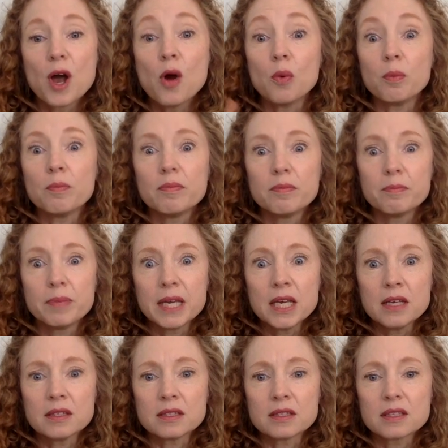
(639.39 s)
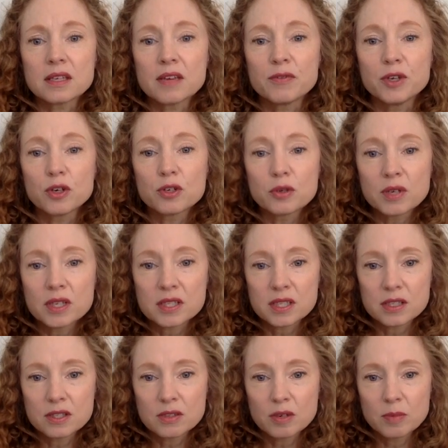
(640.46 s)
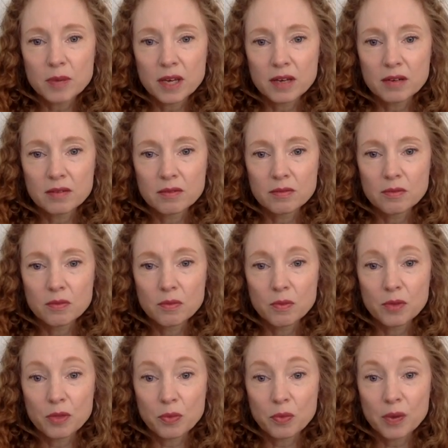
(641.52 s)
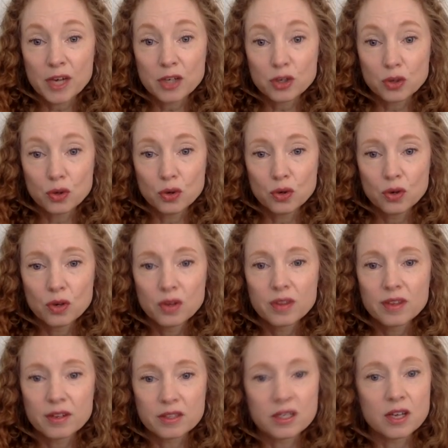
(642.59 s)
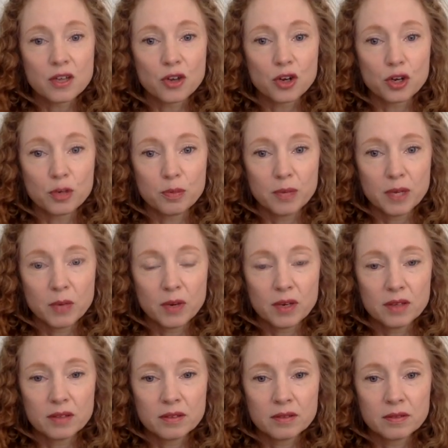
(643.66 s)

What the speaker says: Oh, beans. If you're doing a sensory bin with Rachel, there's another good bee one.